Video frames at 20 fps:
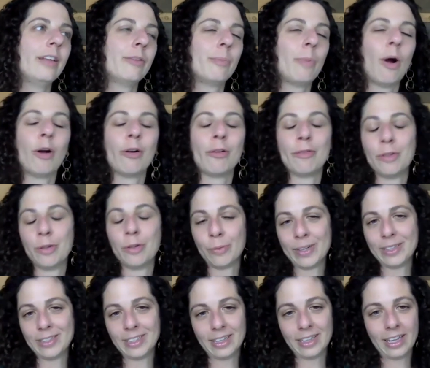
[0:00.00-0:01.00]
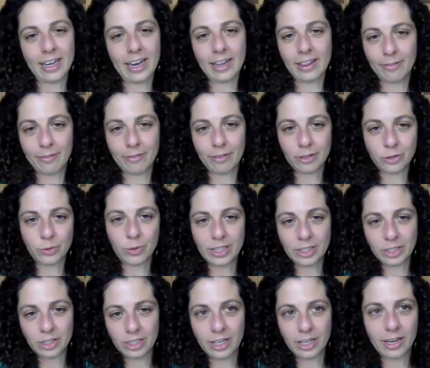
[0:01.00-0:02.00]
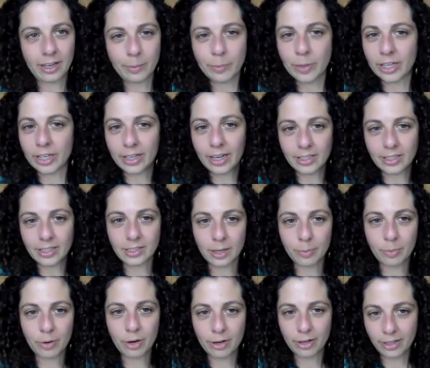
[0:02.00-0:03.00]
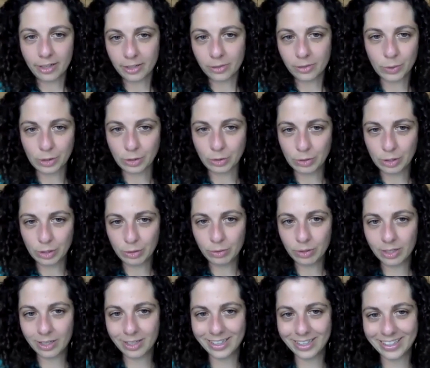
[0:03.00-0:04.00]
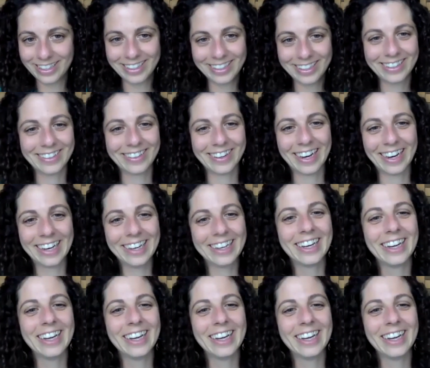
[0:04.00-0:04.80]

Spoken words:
part of the reason that the first question anybody asks at a party is, what do you do? Right?